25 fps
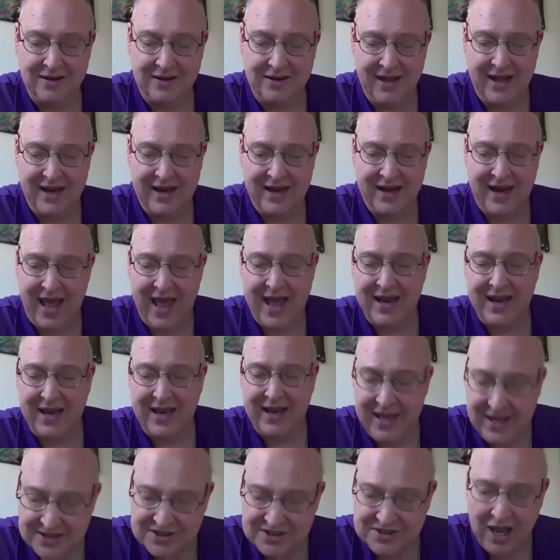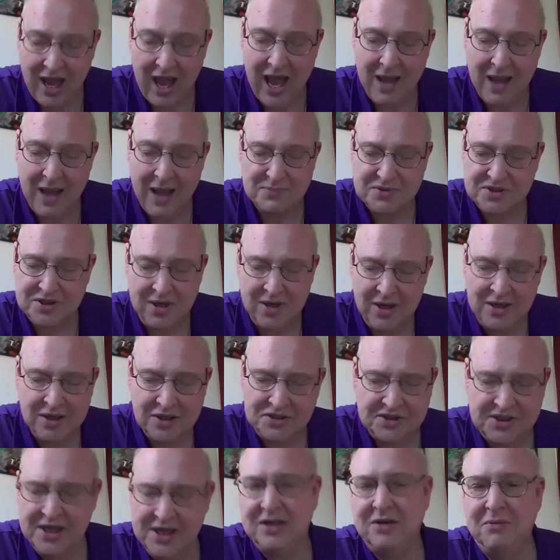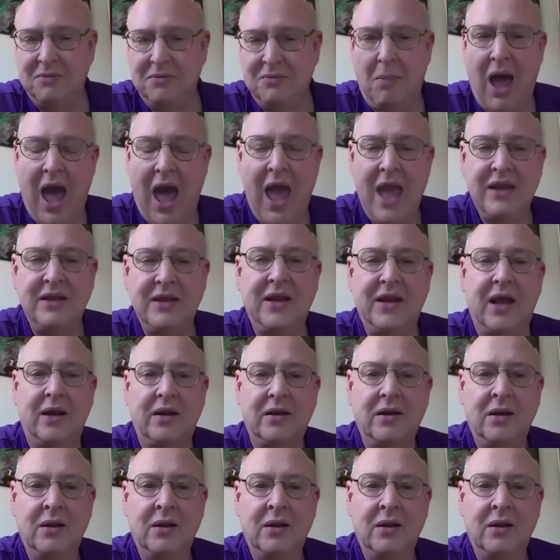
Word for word: that had ESOPs didn't mind it.